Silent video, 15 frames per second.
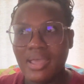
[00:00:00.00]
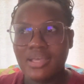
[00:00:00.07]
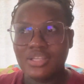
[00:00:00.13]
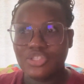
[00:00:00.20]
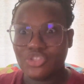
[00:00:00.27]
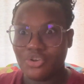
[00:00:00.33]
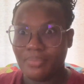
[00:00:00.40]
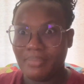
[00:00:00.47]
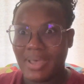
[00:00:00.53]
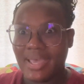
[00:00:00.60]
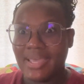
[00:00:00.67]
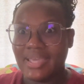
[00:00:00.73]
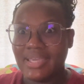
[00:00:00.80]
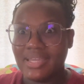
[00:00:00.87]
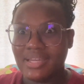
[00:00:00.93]
So
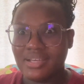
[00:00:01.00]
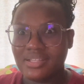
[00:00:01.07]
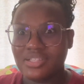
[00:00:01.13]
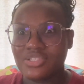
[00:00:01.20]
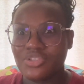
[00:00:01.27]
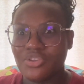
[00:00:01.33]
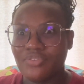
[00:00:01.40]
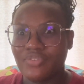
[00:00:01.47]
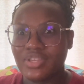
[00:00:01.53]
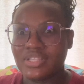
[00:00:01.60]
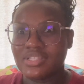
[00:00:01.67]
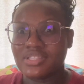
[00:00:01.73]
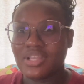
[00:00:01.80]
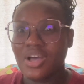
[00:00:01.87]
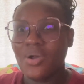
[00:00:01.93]
my inner cervix
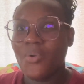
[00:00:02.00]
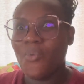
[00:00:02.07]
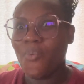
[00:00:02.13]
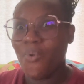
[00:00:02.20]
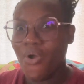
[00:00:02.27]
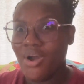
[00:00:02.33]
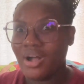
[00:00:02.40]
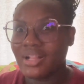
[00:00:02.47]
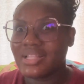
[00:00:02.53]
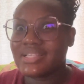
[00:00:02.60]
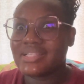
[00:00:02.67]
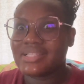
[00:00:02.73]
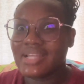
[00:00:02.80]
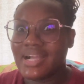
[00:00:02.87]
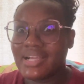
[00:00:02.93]
wall
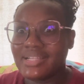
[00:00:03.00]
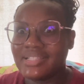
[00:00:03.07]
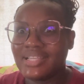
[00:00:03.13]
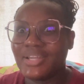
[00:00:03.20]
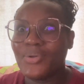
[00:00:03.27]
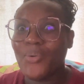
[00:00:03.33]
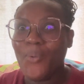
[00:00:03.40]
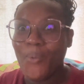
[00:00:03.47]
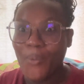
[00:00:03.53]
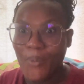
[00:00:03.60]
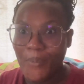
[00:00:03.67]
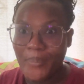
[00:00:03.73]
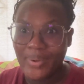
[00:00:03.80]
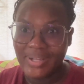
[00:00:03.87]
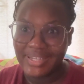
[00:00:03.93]
started
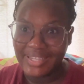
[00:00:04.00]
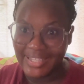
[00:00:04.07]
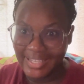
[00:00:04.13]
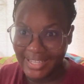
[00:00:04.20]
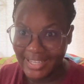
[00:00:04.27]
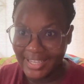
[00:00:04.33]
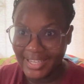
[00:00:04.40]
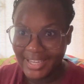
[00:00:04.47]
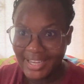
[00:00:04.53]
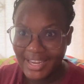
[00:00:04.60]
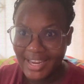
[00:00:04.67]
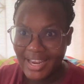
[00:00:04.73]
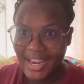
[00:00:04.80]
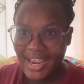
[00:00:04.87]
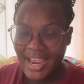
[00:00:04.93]
opening
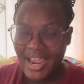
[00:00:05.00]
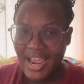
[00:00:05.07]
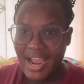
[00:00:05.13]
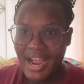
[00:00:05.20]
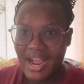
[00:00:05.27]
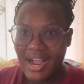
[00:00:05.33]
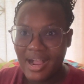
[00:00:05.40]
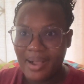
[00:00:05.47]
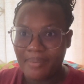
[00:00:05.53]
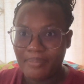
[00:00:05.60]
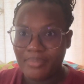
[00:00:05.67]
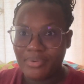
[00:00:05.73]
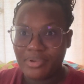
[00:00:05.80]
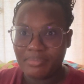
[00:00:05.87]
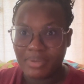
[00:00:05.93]

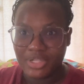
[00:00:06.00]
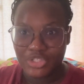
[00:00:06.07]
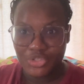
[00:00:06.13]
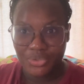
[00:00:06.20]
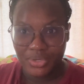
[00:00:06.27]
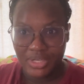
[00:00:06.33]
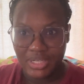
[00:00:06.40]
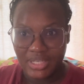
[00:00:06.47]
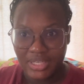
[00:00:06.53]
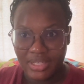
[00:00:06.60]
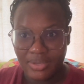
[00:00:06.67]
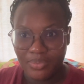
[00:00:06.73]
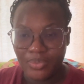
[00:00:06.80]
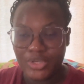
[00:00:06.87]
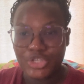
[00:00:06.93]
prematurely,
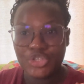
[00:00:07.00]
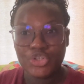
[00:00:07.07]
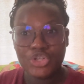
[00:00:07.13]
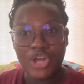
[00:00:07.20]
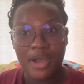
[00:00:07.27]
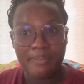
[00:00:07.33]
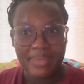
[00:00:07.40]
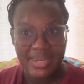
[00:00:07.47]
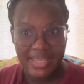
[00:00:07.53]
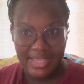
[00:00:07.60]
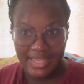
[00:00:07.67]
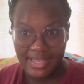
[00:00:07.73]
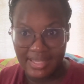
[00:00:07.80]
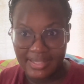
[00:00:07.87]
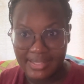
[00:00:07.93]
which should not be the
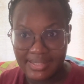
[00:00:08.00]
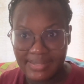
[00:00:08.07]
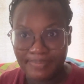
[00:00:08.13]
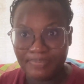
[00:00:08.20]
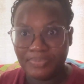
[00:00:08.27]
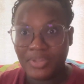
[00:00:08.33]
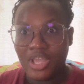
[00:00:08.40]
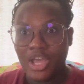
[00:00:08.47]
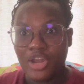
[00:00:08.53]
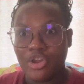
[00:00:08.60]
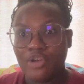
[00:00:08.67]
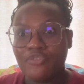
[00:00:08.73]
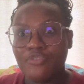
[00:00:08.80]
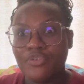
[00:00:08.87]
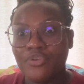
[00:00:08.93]
case. And
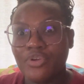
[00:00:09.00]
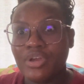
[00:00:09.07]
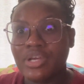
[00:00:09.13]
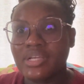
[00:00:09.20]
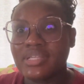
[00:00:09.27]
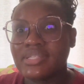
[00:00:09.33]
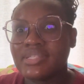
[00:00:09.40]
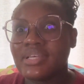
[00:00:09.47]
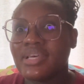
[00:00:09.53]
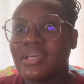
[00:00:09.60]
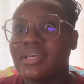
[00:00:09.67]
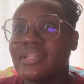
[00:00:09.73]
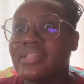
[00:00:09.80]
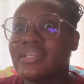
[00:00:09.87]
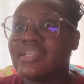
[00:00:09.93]
of course,
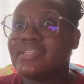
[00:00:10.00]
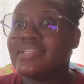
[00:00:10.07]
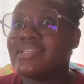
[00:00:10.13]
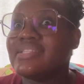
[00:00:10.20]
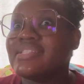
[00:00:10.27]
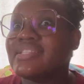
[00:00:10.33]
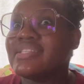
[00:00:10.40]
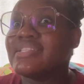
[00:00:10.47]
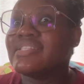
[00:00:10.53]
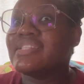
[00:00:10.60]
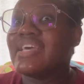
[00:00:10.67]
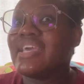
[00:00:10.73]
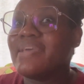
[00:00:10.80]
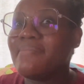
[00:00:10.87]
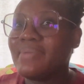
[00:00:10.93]
since this is
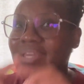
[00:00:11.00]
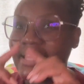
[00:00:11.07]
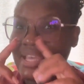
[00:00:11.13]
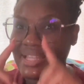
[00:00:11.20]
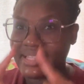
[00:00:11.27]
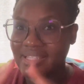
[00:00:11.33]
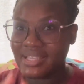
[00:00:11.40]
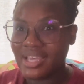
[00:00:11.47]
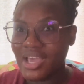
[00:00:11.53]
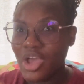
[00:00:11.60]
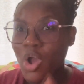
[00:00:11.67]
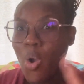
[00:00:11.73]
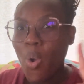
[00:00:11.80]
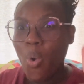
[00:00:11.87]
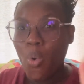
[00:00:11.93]
the immediate
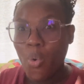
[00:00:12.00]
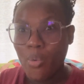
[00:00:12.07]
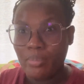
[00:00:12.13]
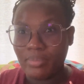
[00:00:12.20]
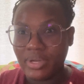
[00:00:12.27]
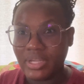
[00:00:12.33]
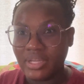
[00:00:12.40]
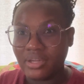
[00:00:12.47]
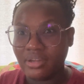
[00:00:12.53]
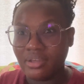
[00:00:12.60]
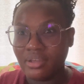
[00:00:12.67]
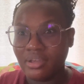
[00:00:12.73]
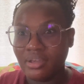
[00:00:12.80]
opening